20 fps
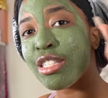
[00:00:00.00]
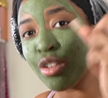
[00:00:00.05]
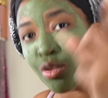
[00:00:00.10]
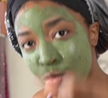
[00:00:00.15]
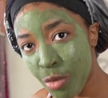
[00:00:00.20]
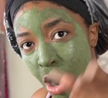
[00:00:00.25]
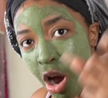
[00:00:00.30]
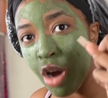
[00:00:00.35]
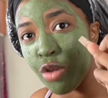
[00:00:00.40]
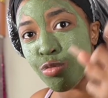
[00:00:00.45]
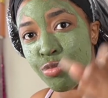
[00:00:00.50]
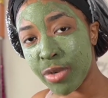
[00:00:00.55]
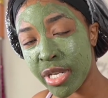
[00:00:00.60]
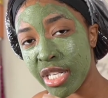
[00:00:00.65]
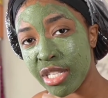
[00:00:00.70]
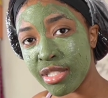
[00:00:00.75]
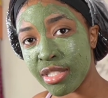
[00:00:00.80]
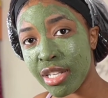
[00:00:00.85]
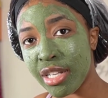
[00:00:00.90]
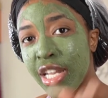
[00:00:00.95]
is the wrong
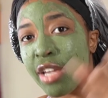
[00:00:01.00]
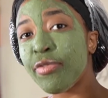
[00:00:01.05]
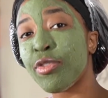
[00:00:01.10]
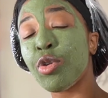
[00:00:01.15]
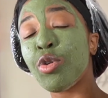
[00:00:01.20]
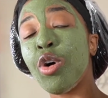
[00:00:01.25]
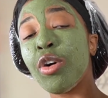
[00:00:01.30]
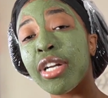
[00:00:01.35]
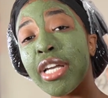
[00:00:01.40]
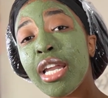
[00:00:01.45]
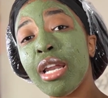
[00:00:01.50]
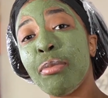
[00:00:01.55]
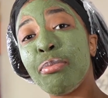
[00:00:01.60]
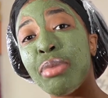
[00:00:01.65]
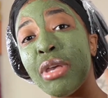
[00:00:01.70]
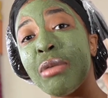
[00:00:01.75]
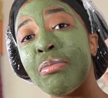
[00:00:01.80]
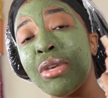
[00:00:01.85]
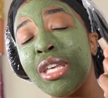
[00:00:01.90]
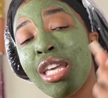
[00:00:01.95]
reason. If you gonna get a
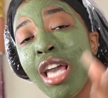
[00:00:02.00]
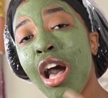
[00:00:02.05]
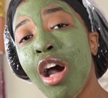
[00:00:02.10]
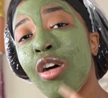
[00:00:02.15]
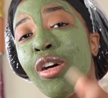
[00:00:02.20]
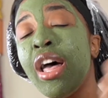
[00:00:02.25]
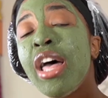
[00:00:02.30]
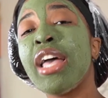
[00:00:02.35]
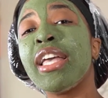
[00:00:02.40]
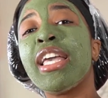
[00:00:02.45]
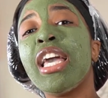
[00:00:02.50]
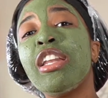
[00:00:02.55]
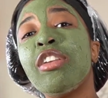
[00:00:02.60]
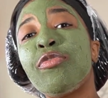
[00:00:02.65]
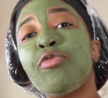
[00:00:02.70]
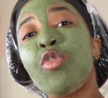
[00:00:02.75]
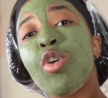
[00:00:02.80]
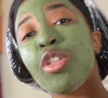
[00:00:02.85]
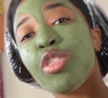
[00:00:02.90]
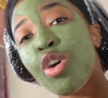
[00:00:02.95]
BBL, get
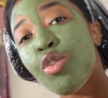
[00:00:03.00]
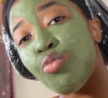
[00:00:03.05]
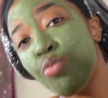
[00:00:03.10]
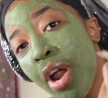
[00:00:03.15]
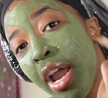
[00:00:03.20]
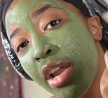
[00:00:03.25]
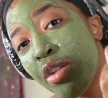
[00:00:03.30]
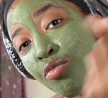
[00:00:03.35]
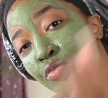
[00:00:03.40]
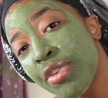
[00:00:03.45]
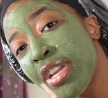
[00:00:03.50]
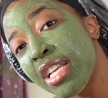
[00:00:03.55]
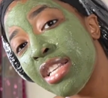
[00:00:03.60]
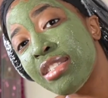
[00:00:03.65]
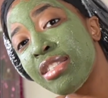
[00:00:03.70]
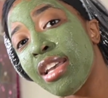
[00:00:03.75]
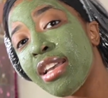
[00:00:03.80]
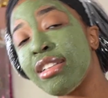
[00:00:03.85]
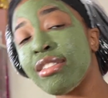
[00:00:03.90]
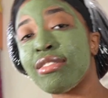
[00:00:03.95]
it for the right
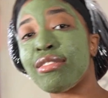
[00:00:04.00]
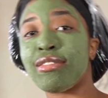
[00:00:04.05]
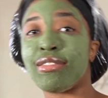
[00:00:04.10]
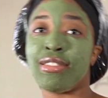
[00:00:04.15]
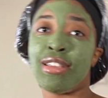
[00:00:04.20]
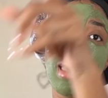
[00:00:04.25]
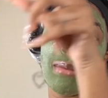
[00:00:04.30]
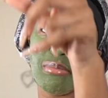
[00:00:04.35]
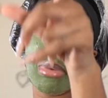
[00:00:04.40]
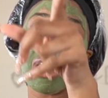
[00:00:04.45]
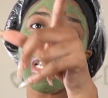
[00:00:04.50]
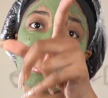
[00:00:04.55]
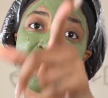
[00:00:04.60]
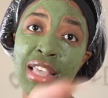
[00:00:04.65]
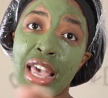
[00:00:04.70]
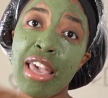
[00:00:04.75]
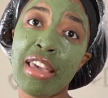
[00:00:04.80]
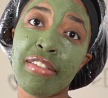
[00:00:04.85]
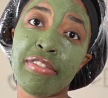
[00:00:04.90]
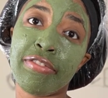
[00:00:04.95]
reasons and be
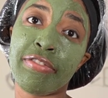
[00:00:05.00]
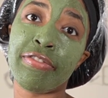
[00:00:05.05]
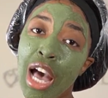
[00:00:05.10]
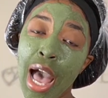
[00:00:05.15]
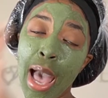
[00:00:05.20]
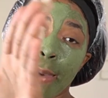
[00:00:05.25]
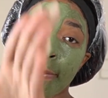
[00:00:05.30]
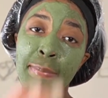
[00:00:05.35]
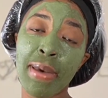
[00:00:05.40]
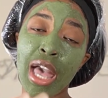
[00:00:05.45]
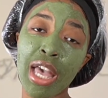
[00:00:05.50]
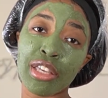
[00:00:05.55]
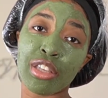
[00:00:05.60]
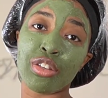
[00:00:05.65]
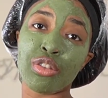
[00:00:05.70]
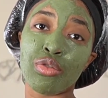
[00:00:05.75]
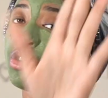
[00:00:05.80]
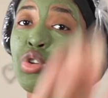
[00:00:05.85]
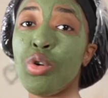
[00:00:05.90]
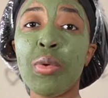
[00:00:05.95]
safe. I beg
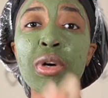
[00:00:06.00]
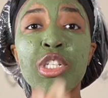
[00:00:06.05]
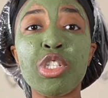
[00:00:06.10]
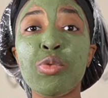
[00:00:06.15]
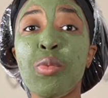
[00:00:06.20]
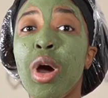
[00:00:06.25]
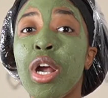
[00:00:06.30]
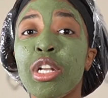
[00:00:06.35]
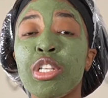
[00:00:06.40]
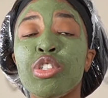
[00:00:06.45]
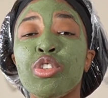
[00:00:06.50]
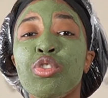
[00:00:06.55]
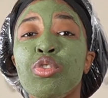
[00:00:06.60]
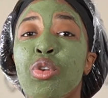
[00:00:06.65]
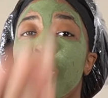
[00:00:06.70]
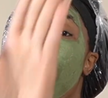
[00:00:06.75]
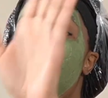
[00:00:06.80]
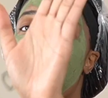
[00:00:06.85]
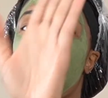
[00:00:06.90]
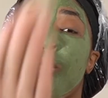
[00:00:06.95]
you. Do what you wanna
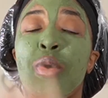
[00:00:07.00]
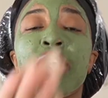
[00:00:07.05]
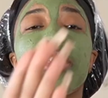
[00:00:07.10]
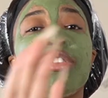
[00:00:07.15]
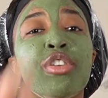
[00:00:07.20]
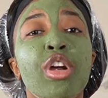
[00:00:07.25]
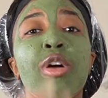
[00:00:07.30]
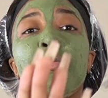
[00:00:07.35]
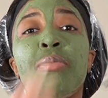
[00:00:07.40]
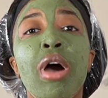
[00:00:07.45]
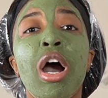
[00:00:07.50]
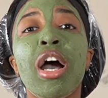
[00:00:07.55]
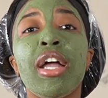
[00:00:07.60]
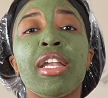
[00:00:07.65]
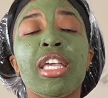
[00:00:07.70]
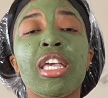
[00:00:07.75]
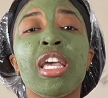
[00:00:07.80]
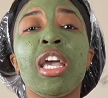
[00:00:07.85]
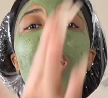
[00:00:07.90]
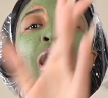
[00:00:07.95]
do with your
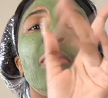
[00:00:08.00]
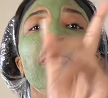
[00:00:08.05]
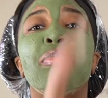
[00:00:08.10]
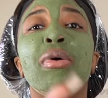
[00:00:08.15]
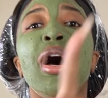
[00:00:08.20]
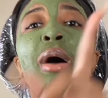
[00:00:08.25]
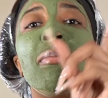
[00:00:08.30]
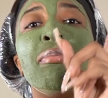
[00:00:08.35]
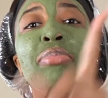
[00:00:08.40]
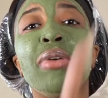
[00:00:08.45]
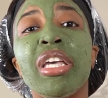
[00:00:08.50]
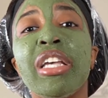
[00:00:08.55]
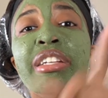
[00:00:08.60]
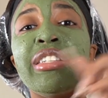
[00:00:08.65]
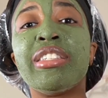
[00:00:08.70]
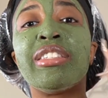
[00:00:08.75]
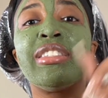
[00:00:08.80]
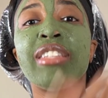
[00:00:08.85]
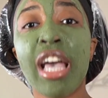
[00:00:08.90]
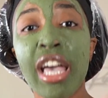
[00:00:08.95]
body, but be
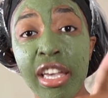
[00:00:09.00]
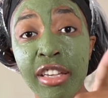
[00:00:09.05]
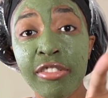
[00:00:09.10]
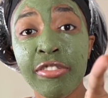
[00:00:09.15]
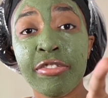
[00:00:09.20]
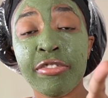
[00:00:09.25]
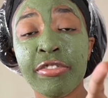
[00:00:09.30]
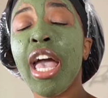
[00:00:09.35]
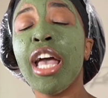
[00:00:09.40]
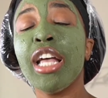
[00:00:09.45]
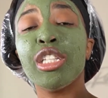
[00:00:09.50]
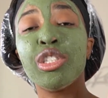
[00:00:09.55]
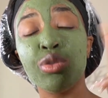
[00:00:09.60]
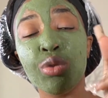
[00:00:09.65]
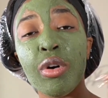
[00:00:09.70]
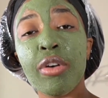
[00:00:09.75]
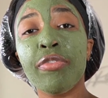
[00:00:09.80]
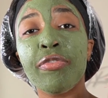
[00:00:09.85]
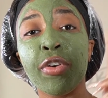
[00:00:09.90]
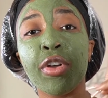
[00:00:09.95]
safe and
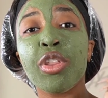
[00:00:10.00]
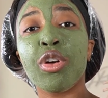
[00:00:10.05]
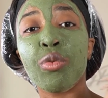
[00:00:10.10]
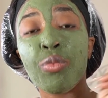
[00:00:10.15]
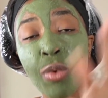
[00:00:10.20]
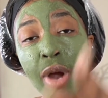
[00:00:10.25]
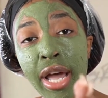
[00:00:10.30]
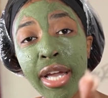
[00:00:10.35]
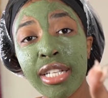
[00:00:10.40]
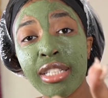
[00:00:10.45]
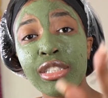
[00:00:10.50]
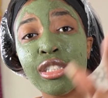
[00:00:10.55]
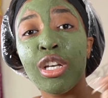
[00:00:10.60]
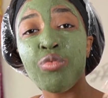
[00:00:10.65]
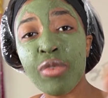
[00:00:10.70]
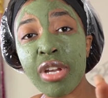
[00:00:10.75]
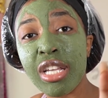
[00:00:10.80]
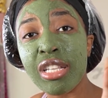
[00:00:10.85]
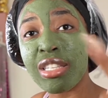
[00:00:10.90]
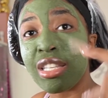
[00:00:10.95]
do it for the right
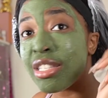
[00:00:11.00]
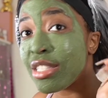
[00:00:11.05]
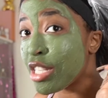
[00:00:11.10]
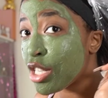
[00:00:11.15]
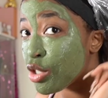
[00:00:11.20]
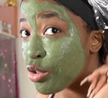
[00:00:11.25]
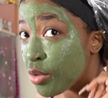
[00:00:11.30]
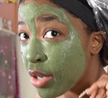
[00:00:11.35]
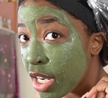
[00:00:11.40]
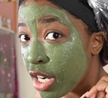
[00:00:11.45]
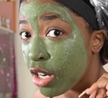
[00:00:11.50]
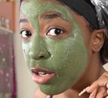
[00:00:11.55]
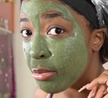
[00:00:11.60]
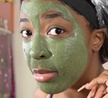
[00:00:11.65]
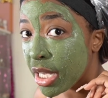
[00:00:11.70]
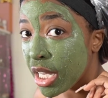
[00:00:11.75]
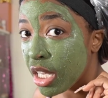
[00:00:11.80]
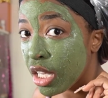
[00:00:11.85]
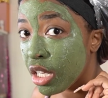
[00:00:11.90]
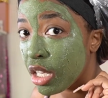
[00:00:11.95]
reasons. Did you hear
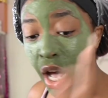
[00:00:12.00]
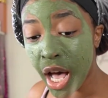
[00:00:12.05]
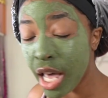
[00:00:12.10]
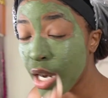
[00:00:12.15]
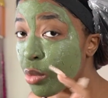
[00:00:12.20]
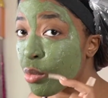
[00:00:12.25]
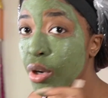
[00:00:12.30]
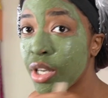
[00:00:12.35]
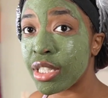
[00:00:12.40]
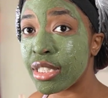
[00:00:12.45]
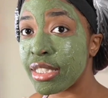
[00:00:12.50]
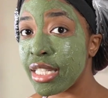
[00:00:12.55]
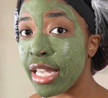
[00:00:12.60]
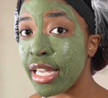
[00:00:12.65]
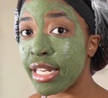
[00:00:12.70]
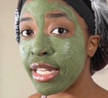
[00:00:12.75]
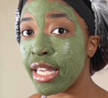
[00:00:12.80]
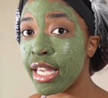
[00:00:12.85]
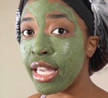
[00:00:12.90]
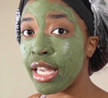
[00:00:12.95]
me? I don't wanna say
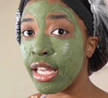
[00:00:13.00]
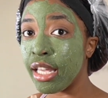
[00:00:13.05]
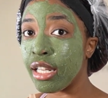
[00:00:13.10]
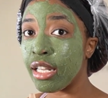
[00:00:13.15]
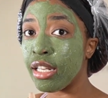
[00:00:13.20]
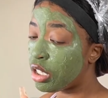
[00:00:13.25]
it again.